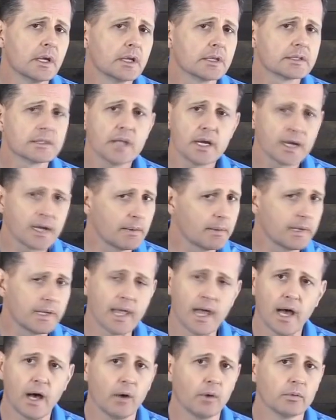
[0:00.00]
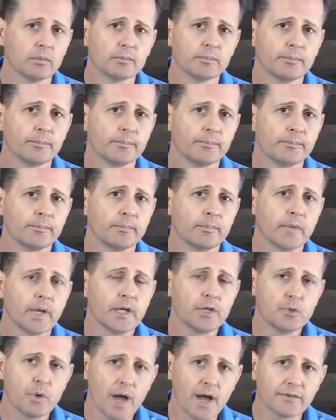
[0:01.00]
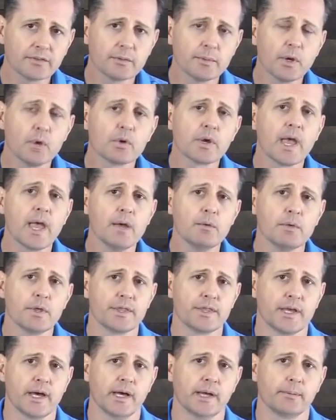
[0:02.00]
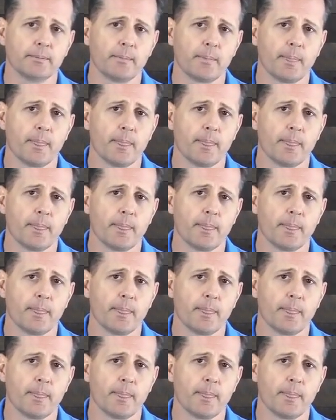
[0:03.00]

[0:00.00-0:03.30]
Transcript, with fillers: It's not coming now. And you have to be okay with that.